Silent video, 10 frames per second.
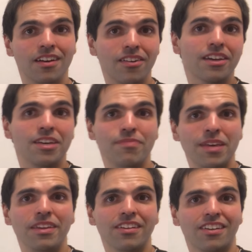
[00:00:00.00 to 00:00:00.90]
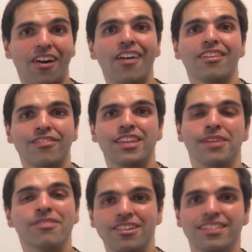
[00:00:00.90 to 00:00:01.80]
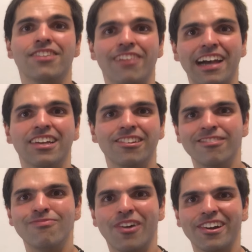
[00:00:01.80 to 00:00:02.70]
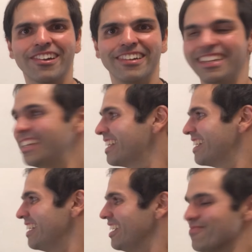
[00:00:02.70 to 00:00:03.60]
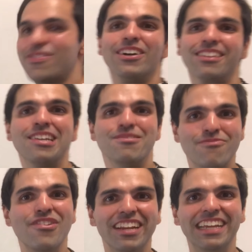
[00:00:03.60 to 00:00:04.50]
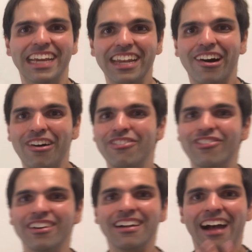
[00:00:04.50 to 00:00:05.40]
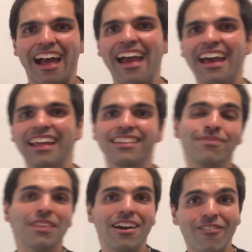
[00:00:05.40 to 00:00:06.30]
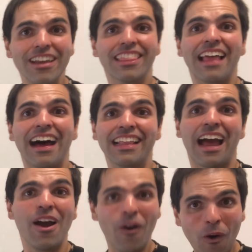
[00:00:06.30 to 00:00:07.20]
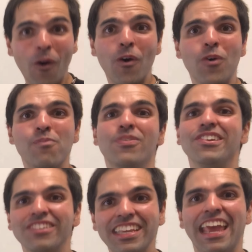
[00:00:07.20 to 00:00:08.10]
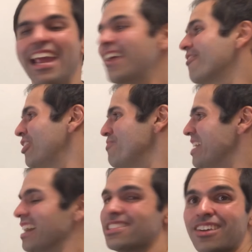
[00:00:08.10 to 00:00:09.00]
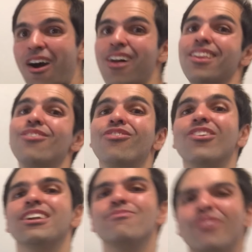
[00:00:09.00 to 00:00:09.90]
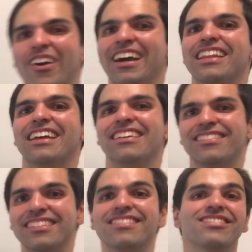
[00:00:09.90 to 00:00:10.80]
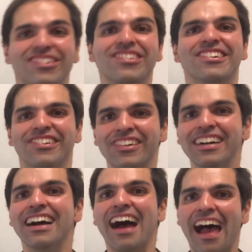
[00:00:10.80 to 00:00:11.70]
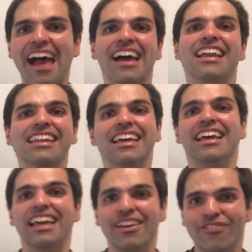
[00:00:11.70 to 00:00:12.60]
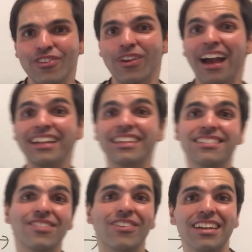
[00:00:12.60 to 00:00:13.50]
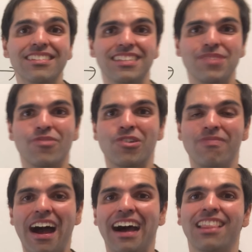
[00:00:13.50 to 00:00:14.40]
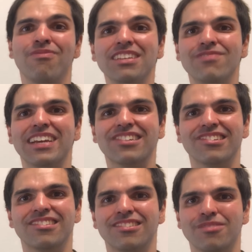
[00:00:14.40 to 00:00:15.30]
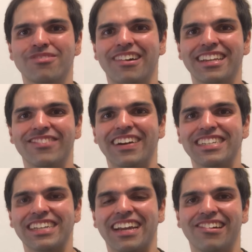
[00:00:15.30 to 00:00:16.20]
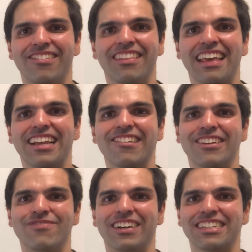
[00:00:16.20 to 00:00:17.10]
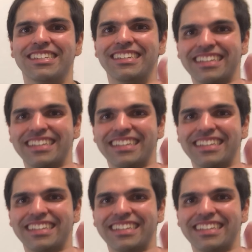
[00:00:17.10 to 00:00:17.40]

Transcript: okay, maybe not all of them because I ran out of marker ink, but pretty enough. And with that, I hope your year will be as colorful and bright as this circle. And if you like this and want to see more math, please make sure to subscribe to my channel. Thank you very much.